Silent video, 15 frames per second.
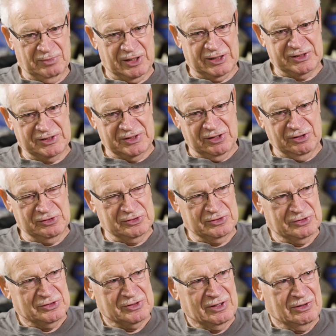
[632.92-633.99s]
my stars
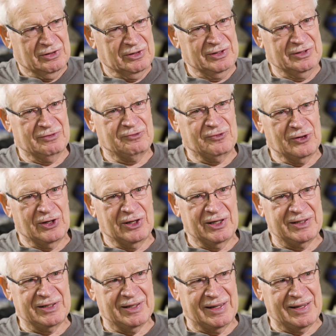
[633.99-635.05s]
are starting to
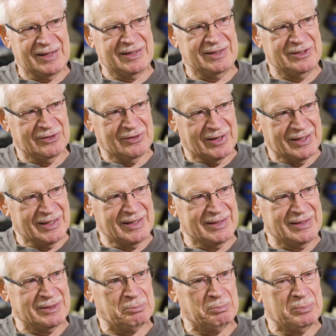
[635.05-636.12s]
fall in line here. I got
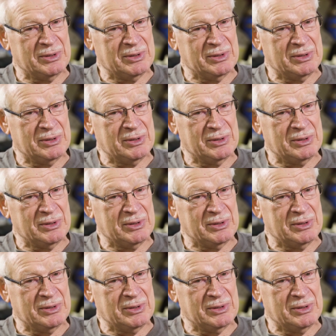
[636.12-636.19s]
to get